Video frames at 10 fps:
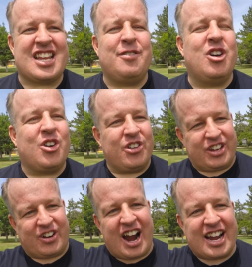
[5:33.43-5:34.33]
This time, don't go in
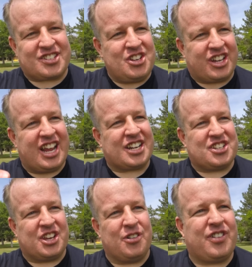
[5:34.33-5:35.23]
the grass, and you can
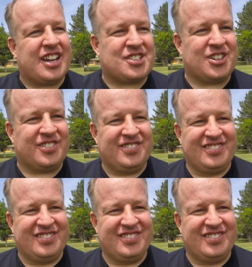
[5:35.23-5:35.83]
actually go faster.